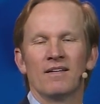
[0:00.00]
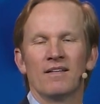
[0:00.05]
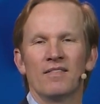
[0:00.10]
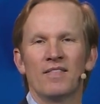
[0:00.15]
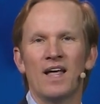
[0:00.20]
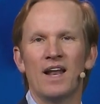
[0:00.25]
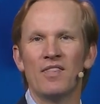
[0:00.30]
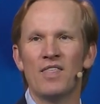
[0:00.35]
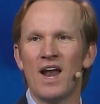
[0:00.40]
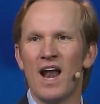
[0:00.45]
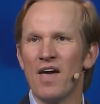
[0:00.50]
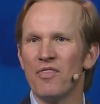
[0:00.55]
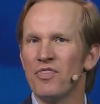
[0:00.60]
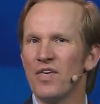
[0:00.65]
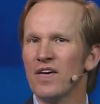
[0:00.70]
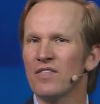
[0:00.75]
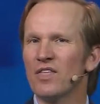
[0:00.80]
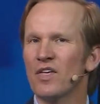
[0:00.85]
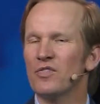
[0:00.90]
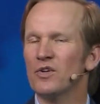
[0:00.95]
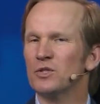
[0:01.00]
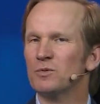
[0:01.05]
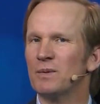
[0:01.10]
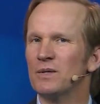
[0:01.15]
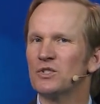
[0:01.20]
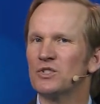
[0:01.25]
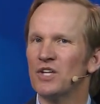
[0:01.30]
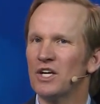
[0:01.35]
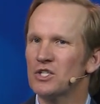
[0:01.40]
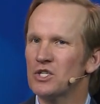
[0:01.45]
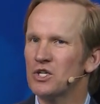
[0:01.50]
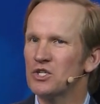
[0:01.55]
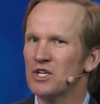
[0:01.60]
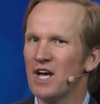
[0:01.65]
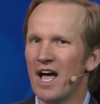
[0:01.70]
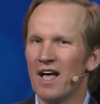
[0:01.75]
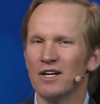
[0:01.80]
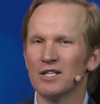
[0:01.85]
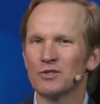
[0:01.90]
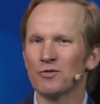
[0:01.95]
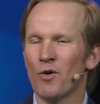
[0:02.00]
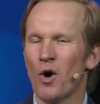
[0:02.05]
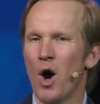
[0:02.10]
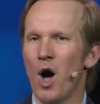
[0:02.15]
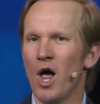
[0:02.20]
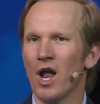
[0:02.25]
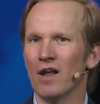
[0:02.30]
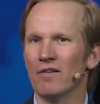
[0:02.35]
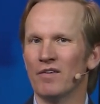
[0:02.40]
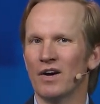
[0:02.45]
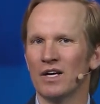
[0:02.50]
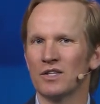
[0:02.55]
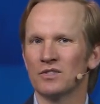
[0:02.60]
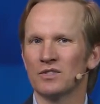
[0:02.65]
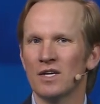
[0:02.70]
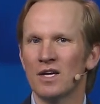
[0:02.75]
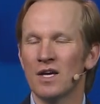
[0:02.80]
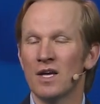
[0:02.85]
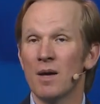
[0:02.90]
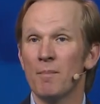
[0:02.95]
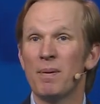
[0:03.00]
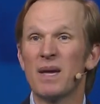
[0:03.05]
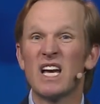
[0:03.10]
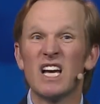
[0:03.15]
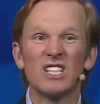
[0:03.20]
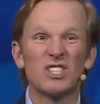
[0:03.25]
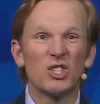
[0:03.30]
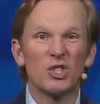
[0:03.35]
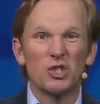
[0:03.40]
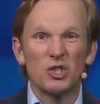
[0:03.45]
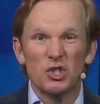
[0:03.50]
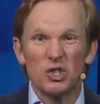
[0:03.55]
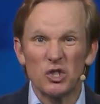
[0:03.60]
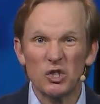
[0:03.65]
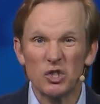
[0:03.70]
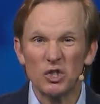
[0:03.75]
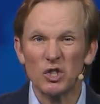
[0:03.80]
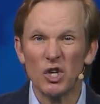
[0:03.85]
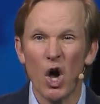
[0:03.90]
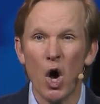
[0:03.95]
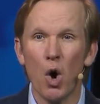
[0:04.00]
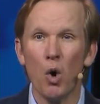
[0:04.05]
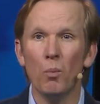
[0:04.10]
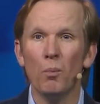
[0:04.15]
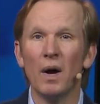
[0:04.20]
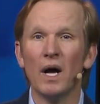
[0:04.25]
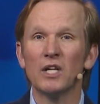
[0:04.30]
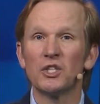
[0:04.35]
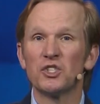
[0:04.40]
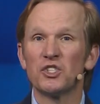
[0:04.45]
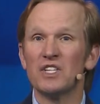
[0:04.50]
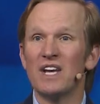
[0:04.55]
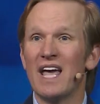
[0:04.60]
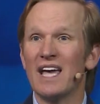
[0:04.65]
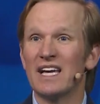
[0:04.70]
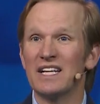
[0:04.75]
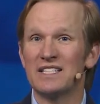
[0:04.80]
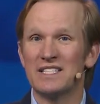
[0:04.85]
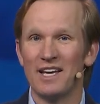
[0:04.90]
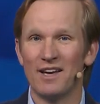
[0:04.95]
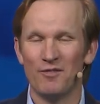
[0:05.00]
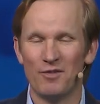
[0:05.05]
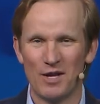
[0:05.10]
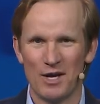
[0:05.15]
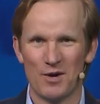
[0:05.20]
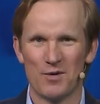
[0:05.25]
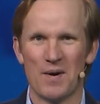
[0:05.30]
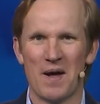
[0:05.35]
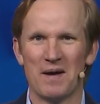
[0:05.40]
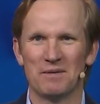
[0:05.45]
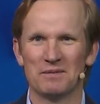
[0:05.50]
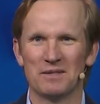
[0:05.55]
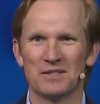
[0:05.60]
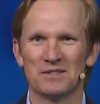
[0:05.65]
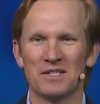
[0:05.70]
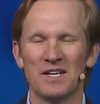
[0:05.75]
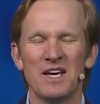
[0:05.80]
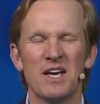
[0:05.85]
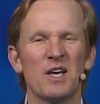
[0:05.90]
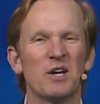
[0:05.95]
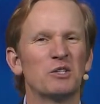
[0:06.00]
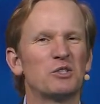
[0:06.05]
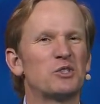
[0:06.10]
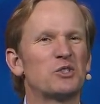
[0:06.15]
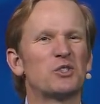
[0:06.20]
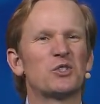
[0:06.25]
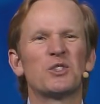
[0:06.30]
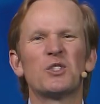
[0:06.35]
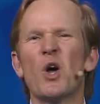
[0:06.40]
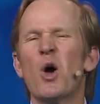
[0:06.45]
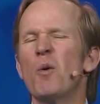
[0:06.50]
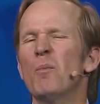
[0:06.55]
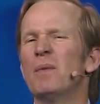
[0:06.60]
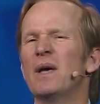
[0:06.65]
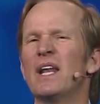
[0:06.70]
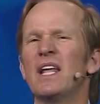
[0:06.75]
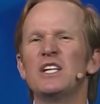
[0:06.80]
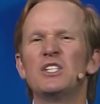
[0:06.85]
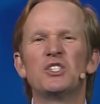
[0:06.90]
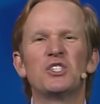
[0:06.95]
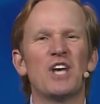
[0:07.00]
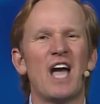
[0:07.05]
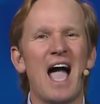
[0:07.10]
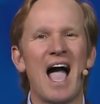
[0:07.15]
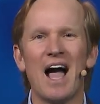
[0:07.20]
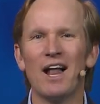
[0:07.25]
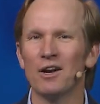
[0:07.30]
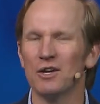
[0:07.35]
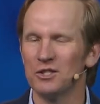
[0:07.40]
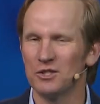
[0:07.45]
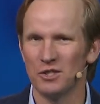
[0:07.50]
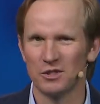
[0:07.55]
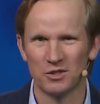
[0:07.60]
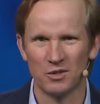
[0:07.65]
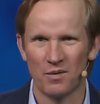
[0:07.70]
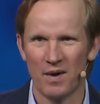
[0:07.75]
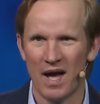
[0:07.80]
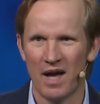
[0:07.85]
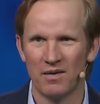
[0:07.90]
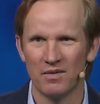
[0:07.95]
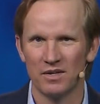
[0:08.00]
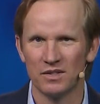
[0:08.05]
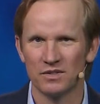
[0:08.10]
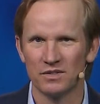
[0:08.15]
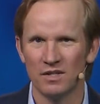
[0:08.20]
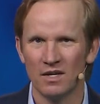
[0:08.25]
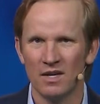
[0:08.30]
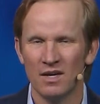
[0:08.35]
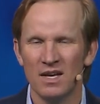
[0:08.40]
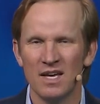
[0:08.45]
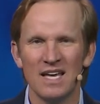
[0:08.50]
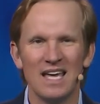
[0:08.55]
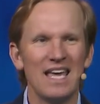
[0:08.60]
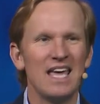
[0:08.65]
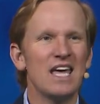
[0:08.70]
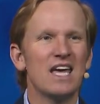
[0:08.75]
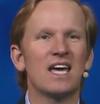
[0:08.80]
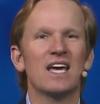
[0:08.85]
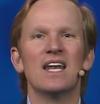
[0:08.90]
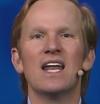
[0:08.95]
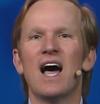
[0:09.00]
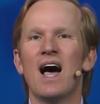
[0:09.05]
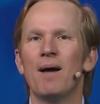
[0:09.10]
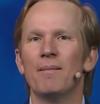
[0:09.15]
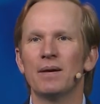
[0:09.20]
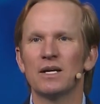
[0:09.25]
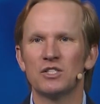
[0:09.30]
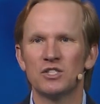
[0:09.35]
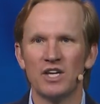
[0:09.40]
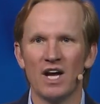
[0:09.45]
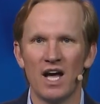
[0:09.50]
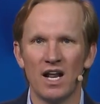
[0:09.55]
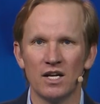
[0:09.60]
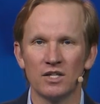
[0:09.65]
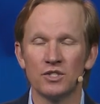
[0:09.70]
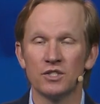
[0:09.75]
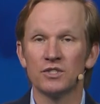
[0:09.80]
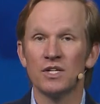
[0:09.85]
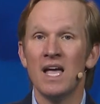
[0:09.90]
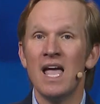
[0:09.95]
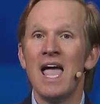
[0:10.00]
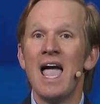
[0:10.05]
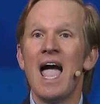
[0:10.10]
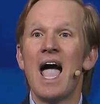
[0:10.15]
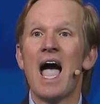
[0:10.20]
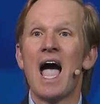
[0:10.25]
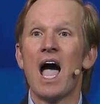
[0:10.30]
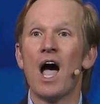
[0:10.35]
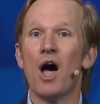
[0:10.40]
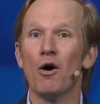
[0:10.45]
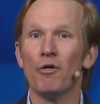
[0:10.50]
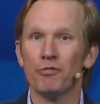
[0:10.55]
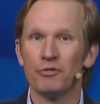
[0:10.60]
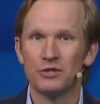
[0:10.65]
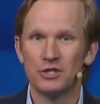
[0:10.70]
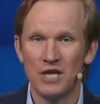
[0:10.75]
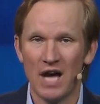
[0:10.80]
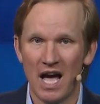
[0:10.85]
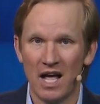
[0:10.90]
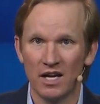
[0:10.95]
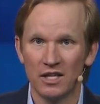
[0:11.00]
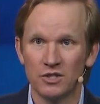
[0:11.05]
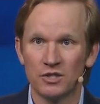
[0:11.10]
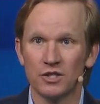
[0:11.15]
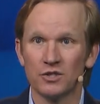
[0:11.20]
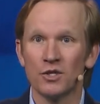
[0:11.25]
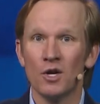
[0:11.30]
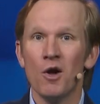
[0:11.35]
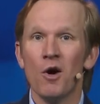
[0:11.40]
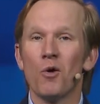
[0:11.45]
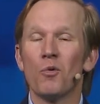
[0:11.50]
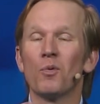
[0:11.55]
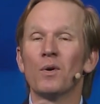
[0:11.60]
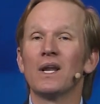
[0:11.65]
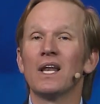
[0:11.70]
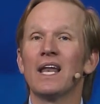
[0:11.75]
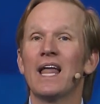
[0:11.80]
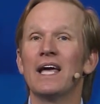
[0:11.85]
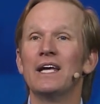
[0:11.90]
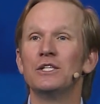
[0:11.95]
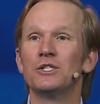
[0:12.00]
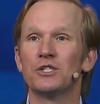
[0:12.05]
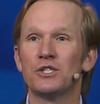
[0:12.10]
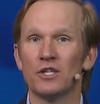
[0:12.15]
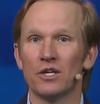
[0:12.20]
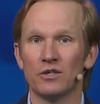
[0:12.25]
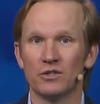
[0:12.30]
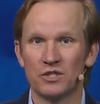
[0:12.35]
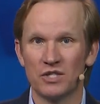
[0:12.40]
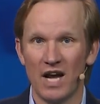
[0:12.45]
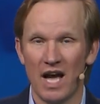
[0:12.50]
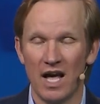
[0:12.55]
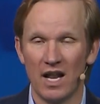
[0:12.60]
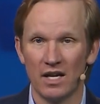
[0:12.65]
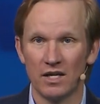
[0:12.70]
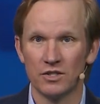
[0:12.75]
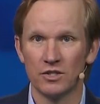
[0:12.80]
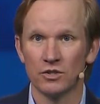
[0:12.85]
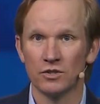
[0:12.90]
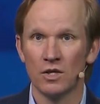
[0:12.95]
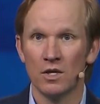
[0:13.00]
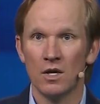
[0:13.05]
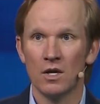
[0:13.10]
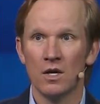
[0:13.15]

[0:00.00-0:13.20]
that, that I think that there's been such a challenge for all of us because there's so much negativity around us. There's so many challenges around us economic challenges, health challenges, relational challenges